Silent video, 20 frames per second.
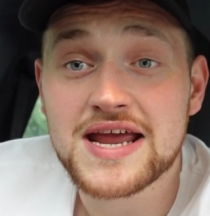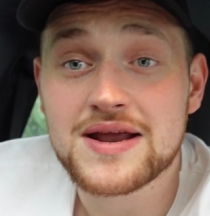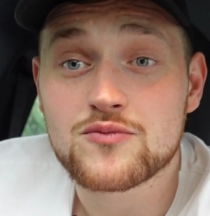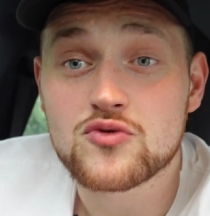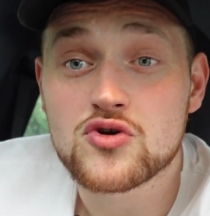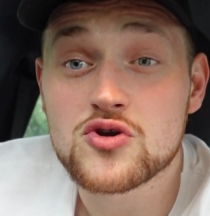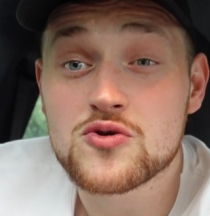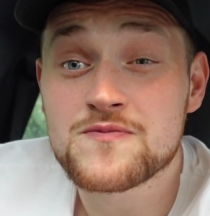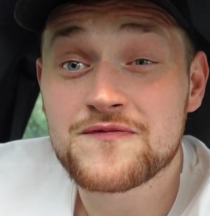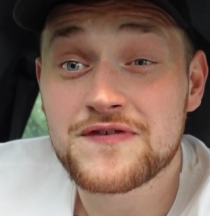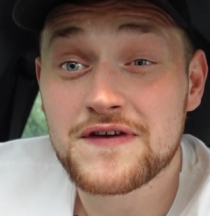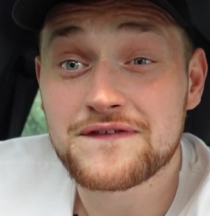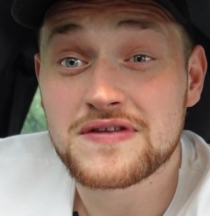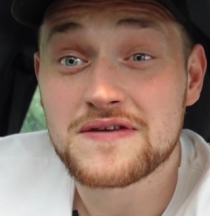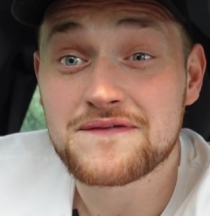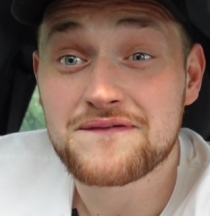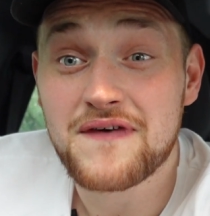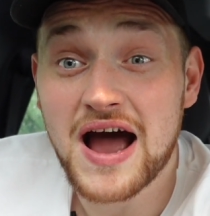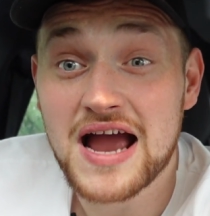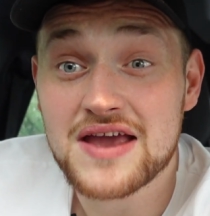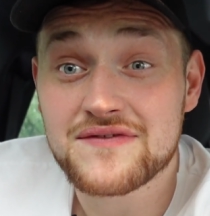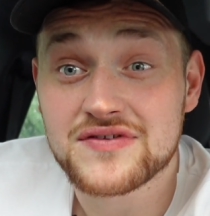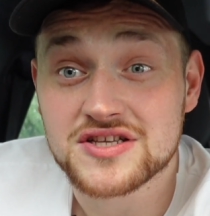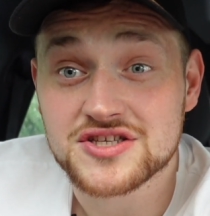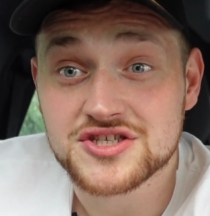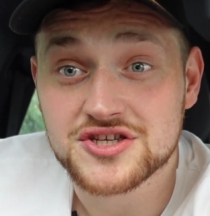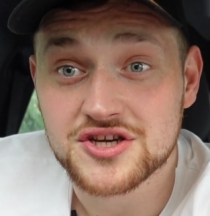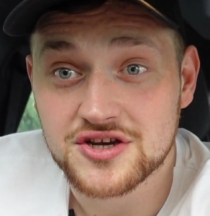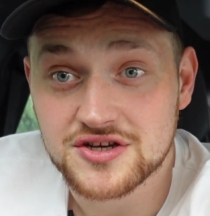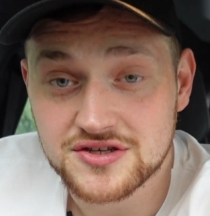hip room 55
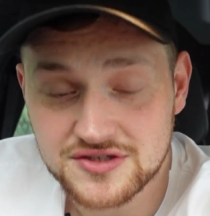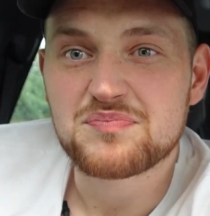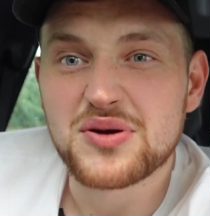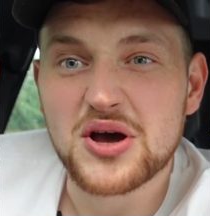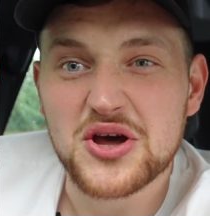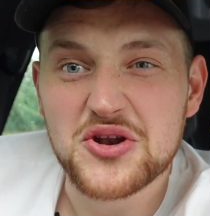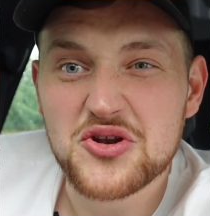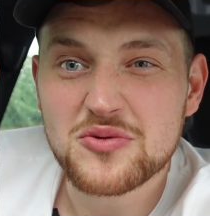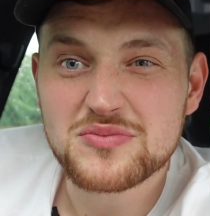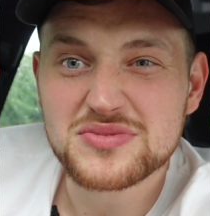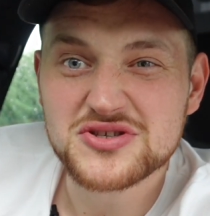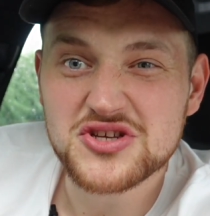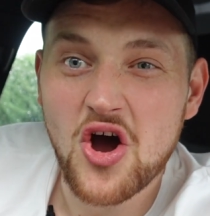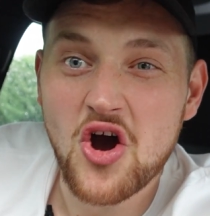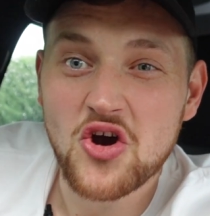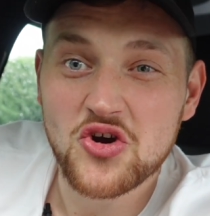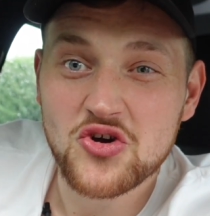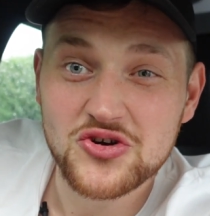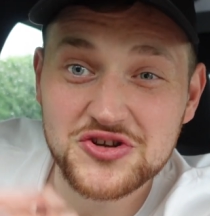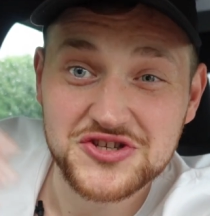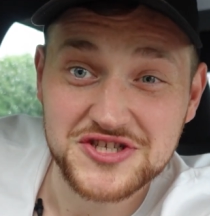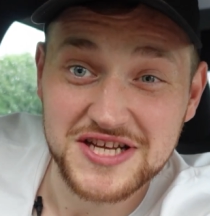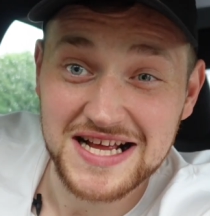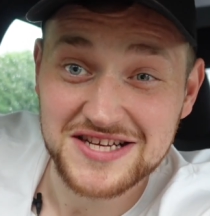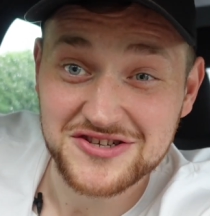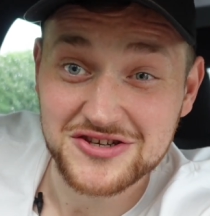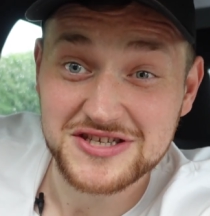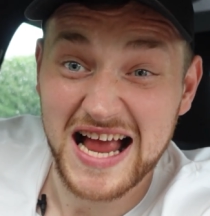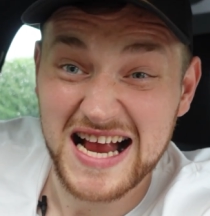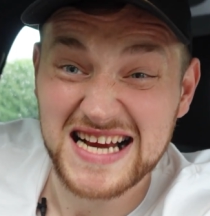inches. But numbers aren't good, so
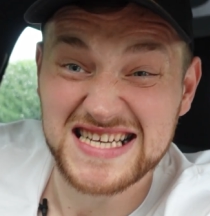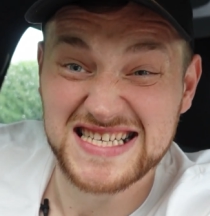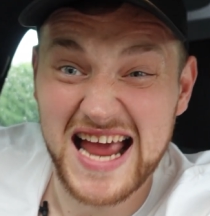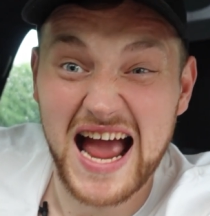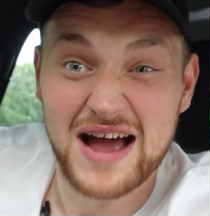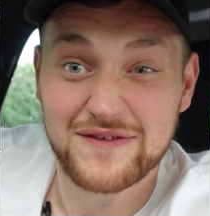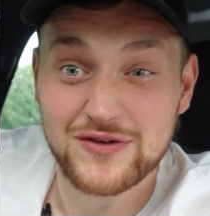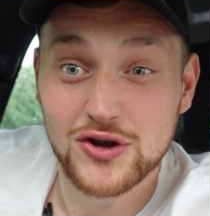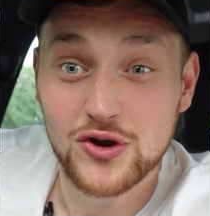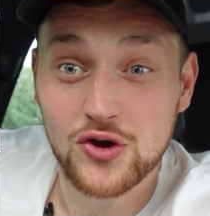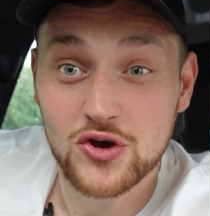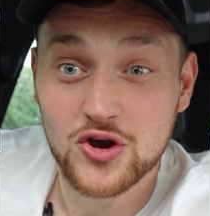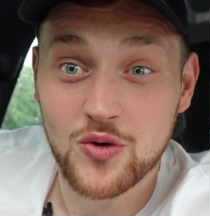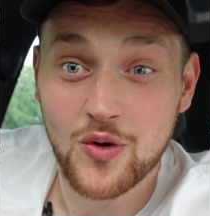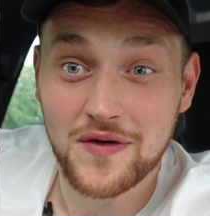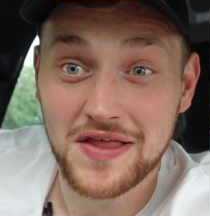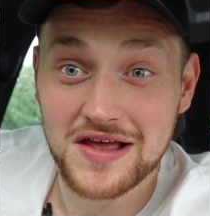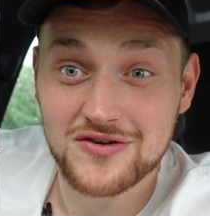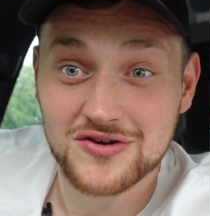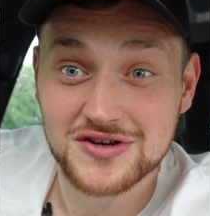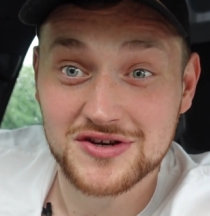let's just actually have a look at what that